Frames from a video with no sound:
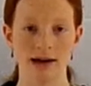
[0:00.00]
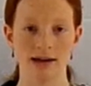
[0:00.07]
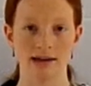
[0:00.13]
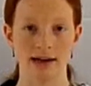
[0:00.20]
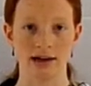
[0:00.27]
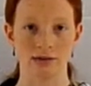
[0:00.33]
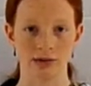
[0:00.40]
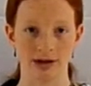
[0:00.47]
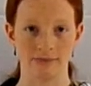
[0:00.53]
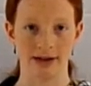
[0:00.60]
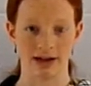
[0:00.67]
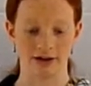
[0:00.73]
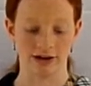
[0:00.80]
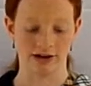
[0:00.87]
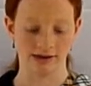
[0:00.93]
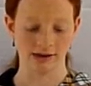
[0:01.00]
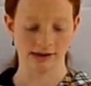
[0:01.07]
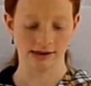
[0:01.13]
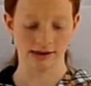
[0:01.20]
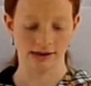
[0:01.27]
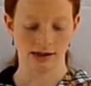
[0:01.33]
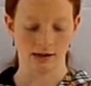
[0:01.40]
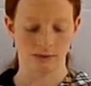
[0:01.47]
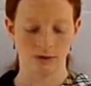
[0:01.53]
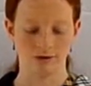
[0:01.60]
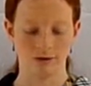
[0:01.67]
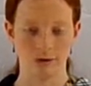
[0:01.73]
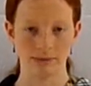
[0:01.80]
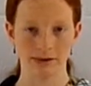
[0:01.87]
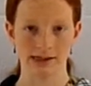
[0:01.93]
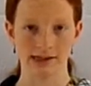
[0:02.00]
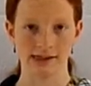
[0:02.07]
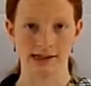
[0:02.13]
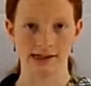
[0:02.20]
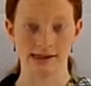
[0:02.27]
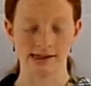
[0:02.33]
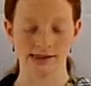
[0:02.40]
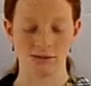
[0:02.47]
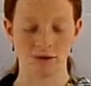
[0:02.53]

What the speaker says: language barriers, performance tests were